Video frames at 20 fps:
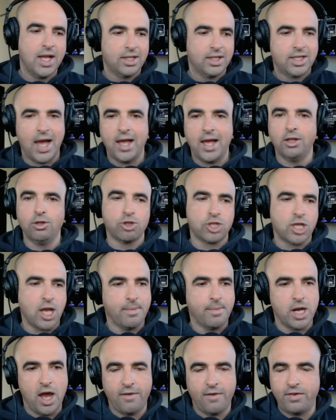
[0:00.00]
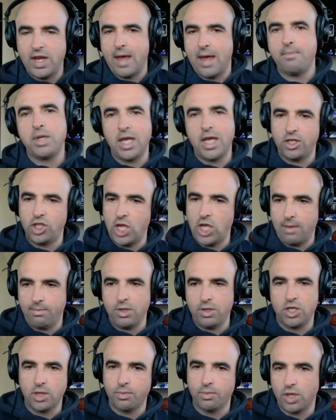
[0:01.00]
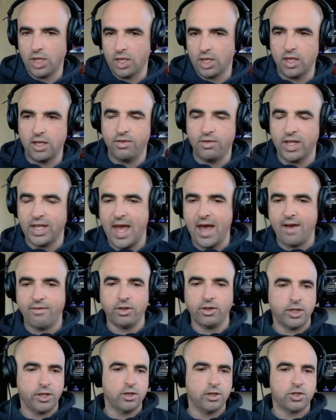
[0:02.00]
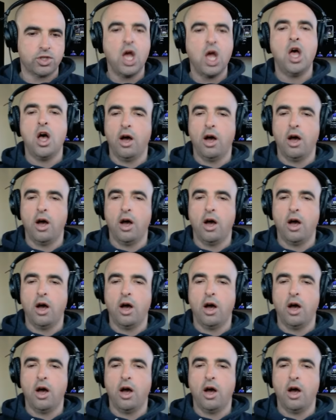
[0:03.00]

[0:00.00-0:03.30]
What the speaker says: Ty Lue's coming off an NBA championship with the Cleveland Cavaliers.